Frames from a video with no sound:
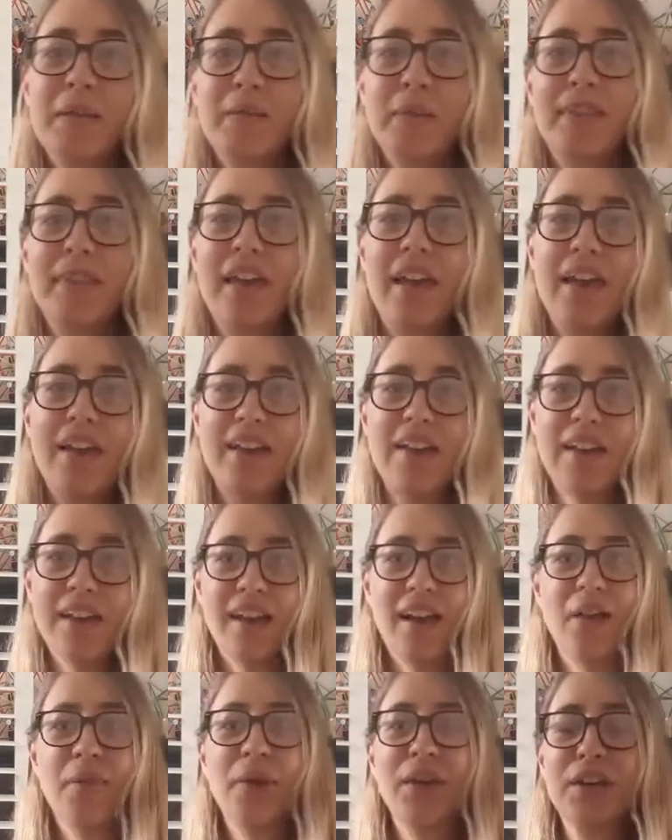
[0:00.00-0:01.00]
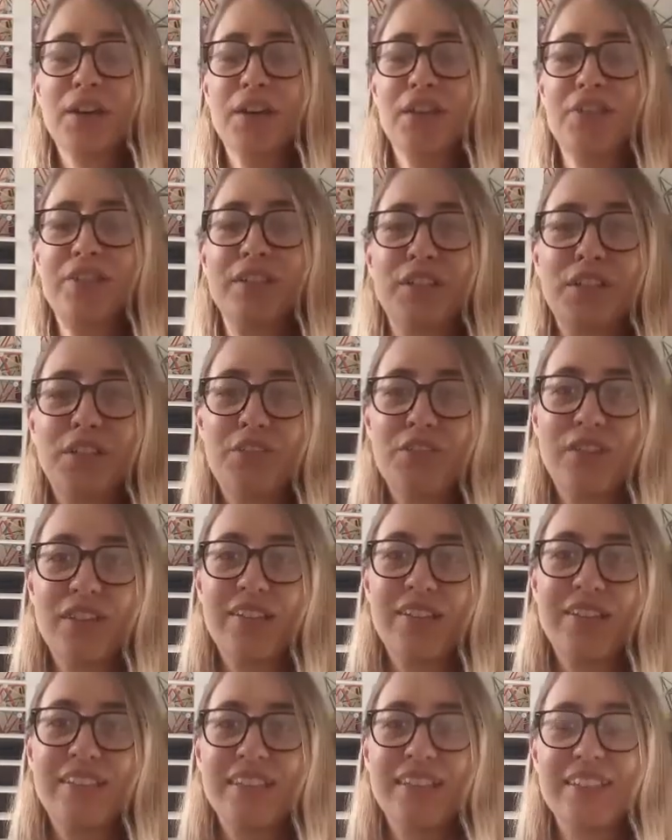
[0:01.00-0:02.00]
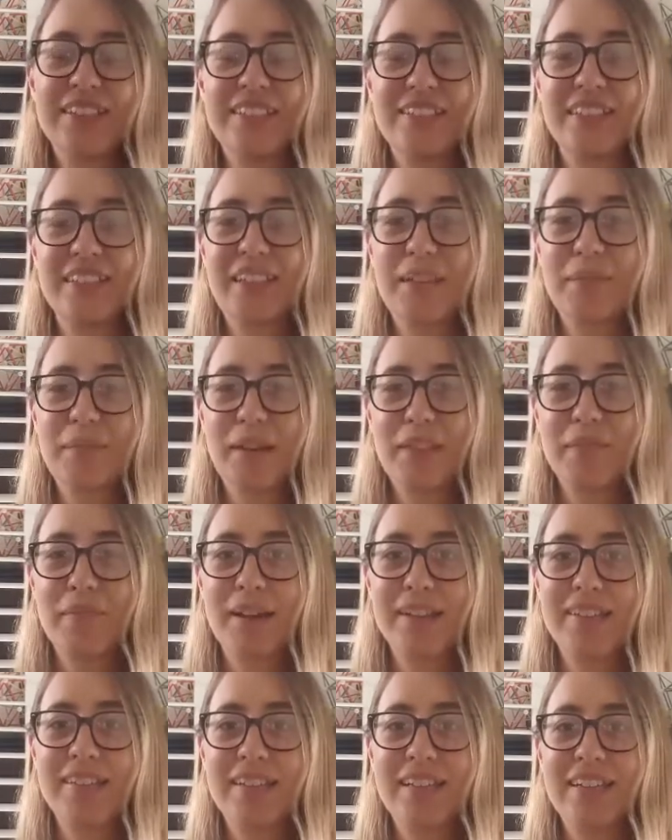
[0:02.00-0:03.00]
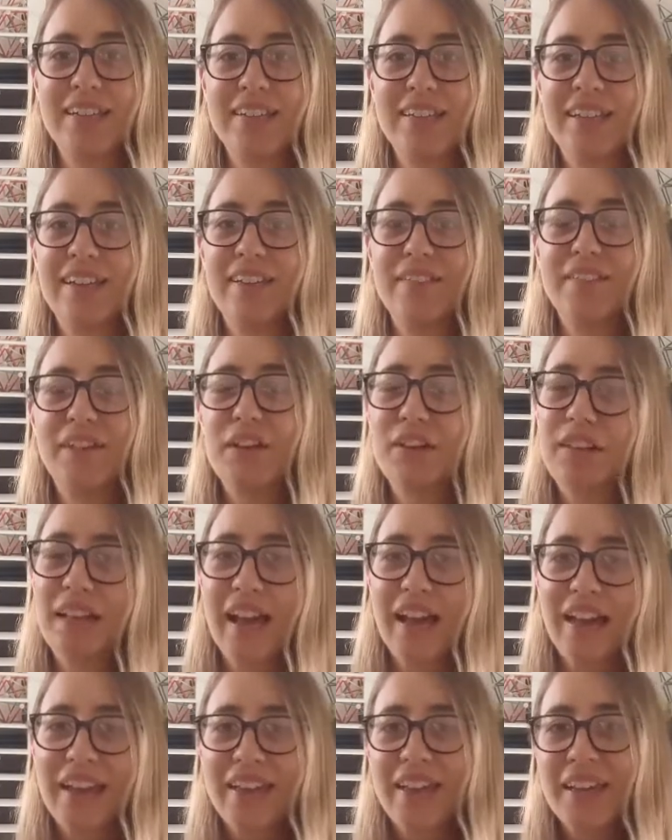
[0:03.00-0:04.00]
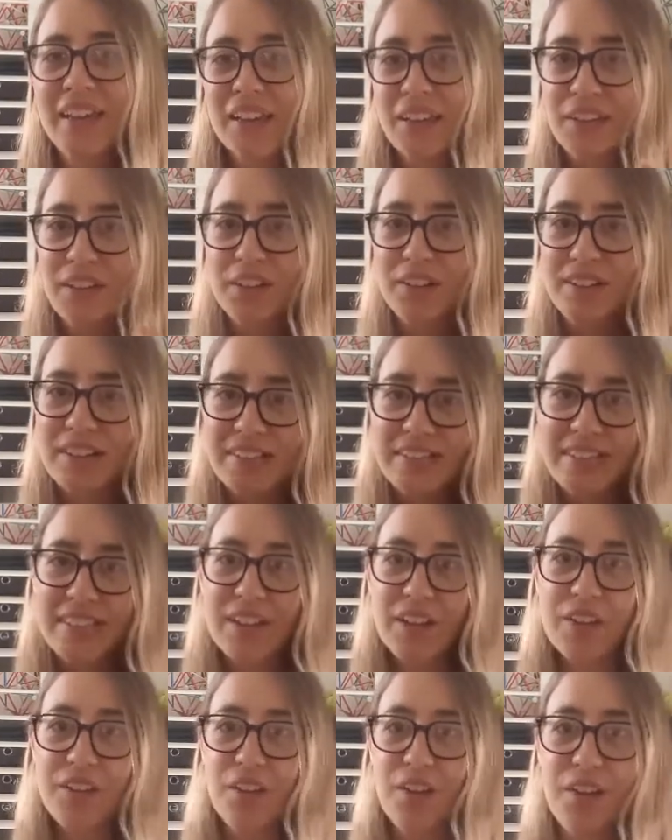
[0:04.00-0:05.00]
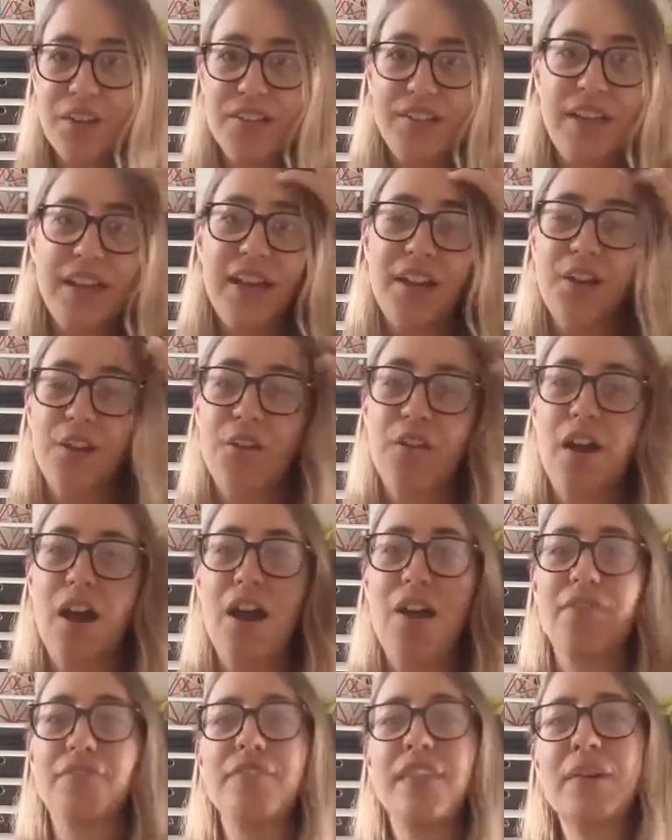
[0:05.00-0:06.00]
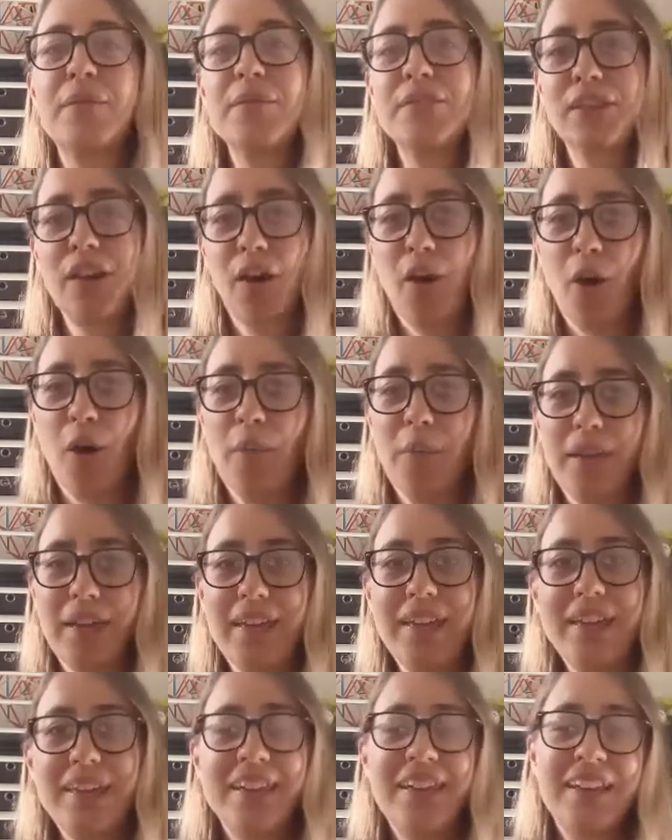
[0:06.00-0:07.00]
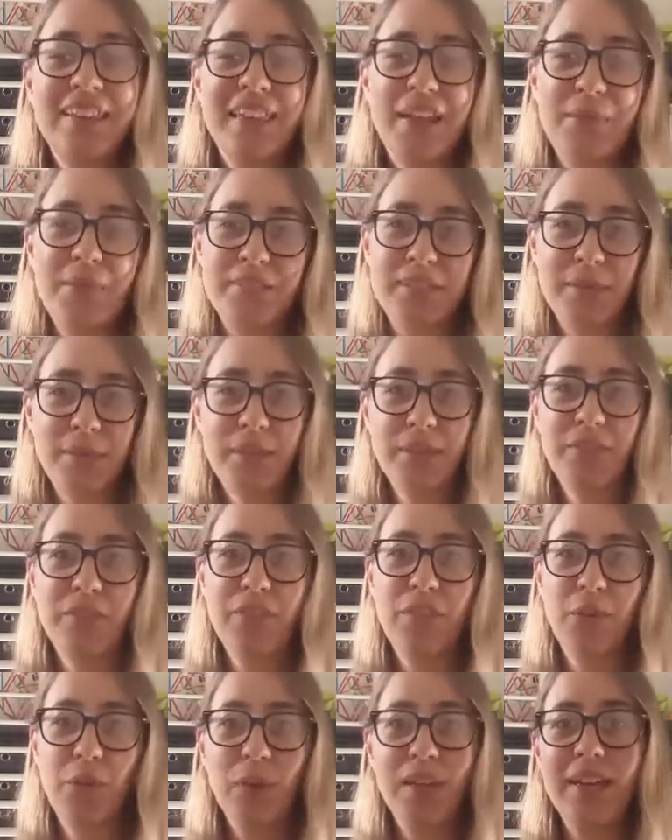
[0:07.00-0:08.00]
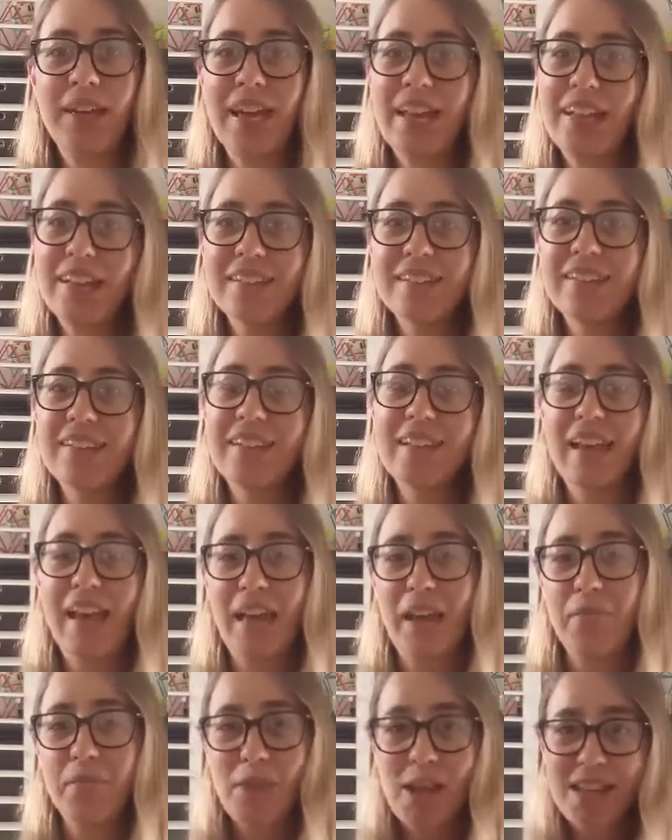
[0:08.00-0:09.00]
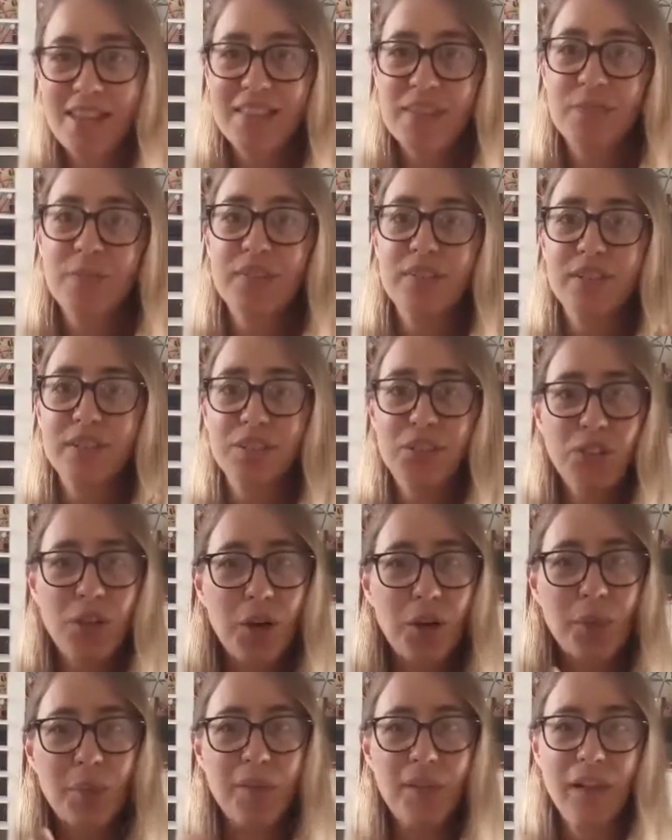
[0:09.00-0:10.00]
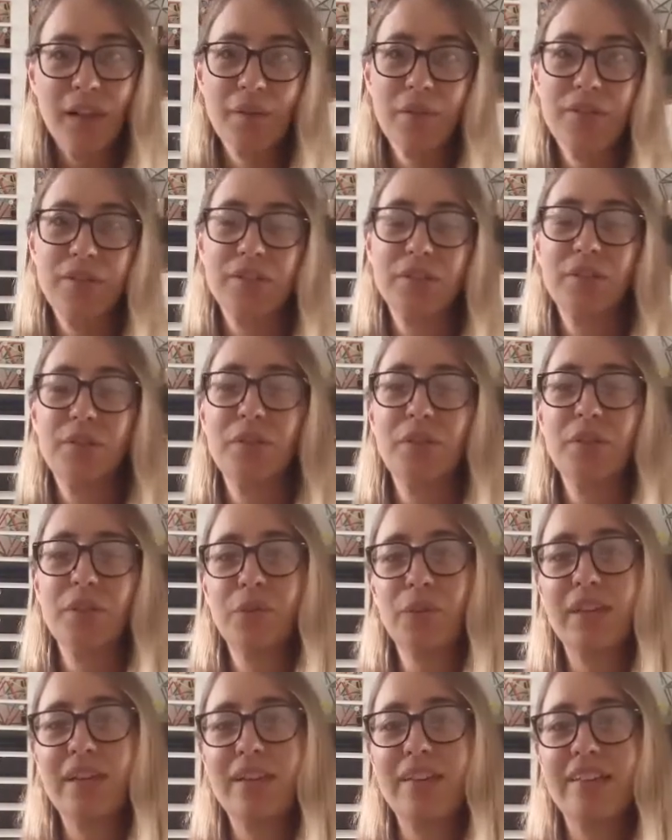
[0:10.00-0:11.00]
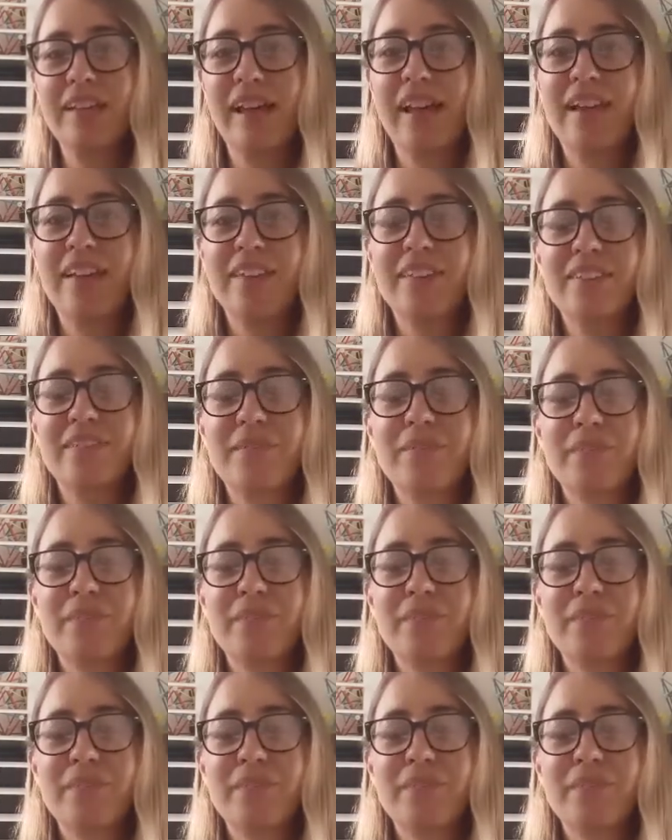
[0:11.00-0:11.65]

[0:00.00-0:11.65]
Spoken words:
But then I went off to university to study mathematics and it felt like, you know, knitting and crochet and craft, that was a hobby. That was something for the weekend and maths was the job that I would do on the weekdays.